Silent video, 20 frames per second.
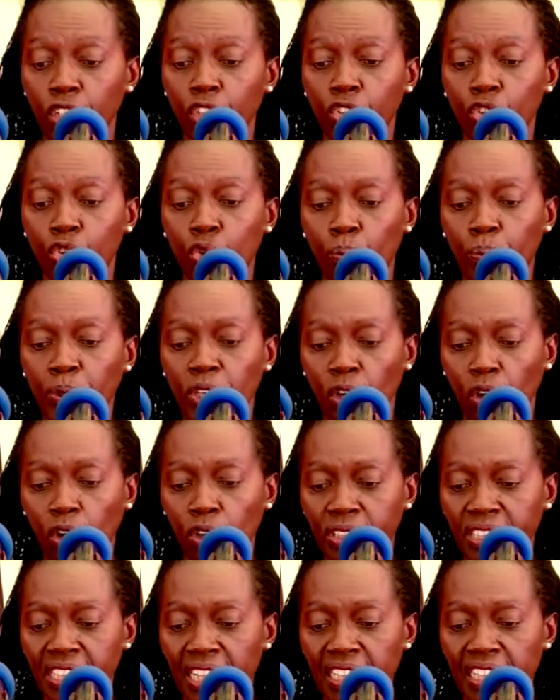to be
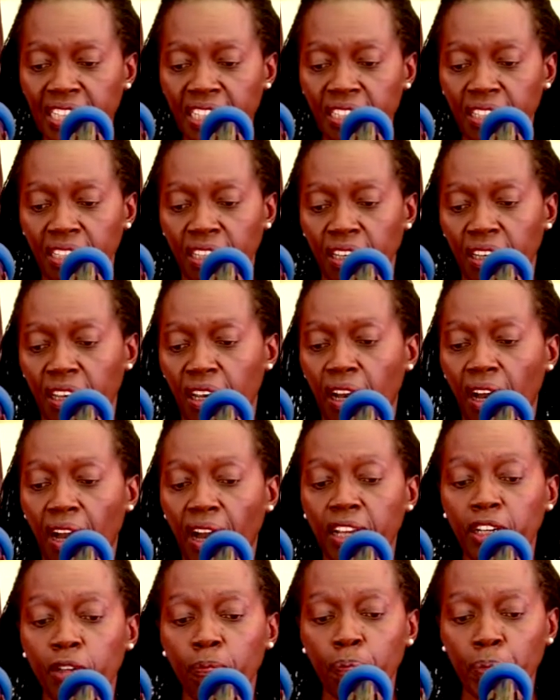orderly
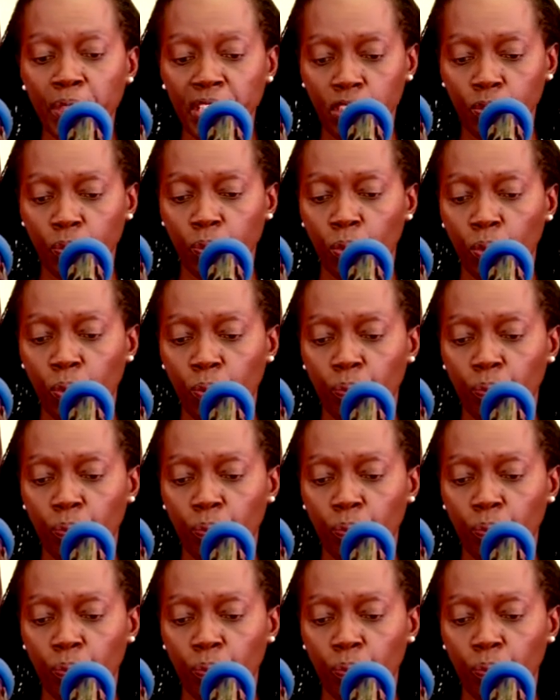and peaceful.